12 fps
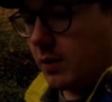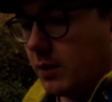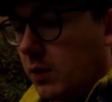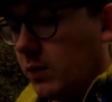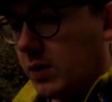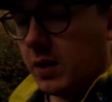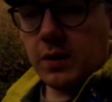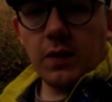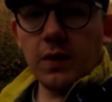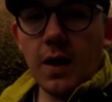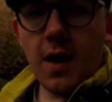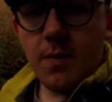closer
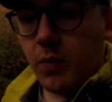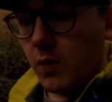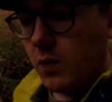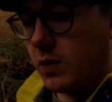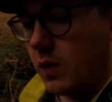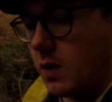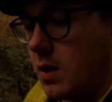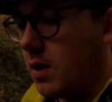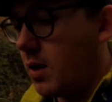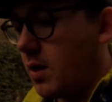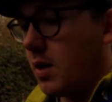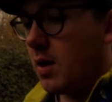to the airport.
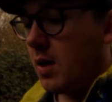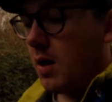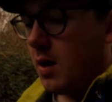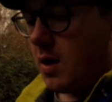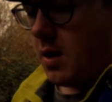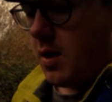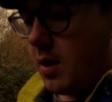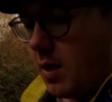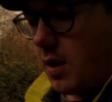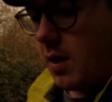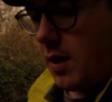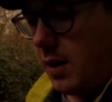
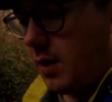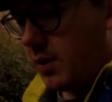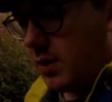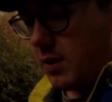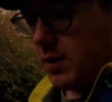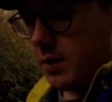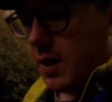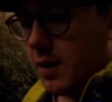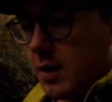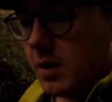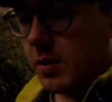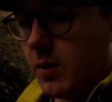So yeah,
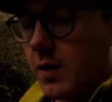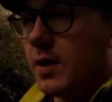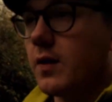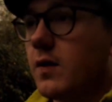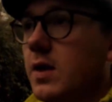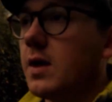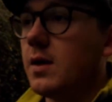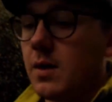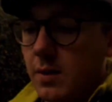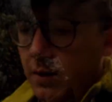that's quite interesting.